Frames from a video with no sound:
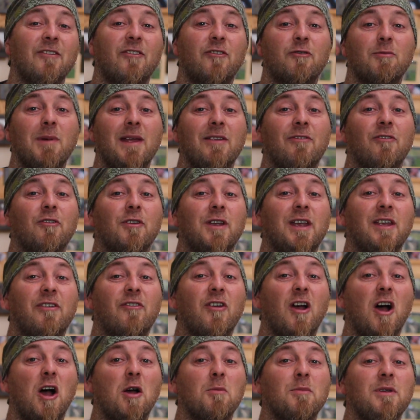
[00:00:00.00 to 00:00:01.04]
instrumental
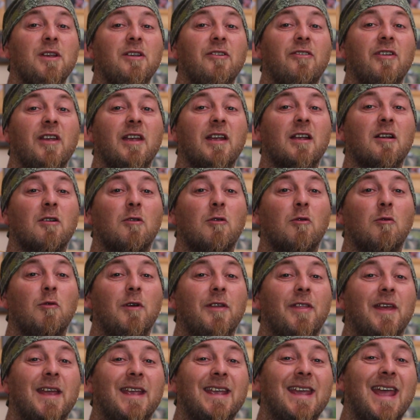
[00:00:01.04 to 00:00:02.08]
guitar music
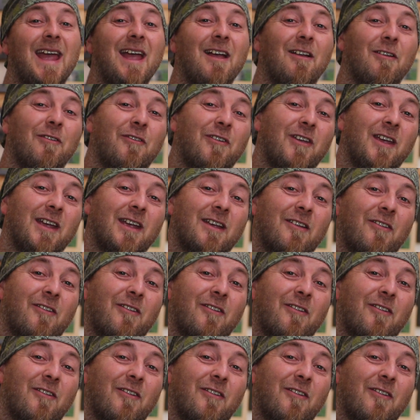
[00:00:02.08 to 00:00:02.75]
with a Celtic